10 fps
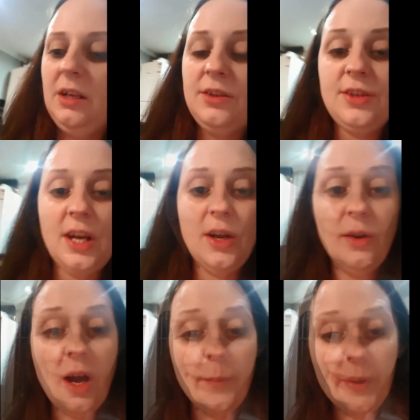So
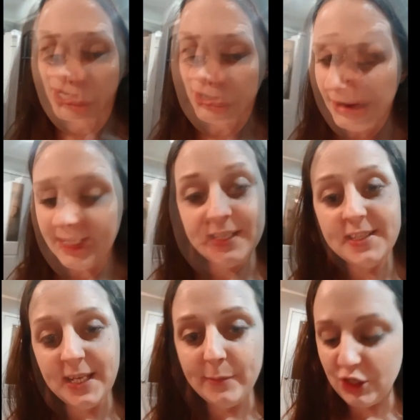okay, folks, I'll be back with you
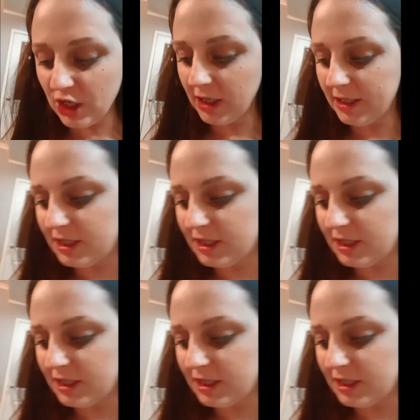in a moment. My chocolate's